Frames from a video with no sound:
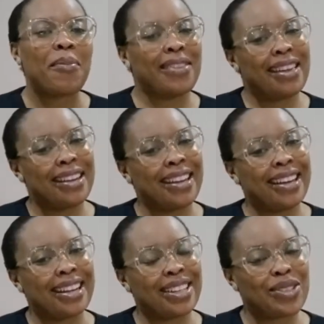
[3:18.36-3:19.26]
But then
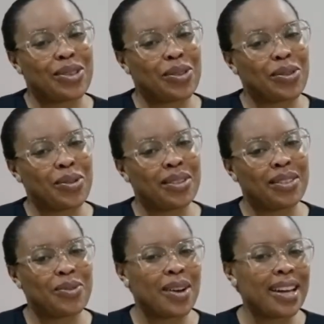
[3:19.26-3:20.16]
again, I just thought,
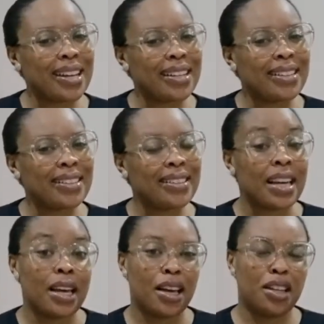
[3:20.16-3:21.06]
well,
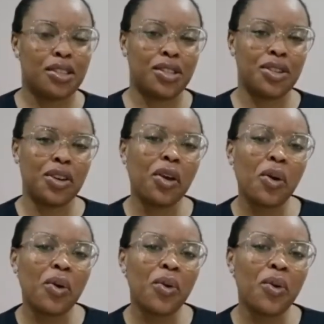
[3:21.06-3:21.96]
it's
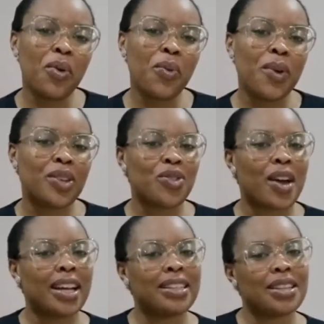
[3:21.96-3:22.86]
new, we're
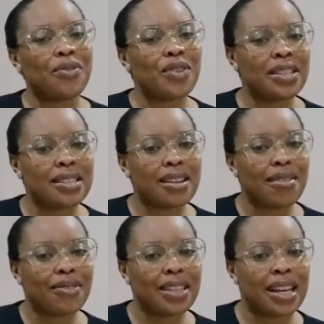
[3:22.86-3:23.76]
trying different
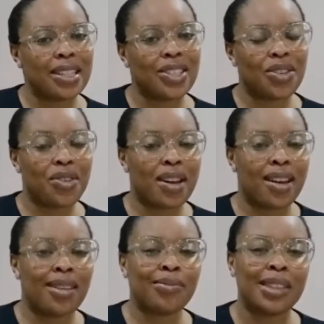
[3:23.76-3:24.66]
stuff in
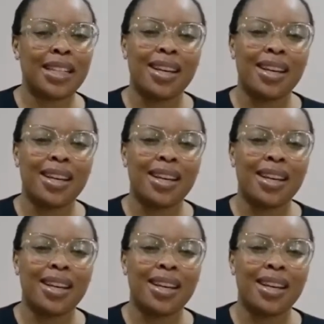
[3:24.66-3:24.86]
Nigeria.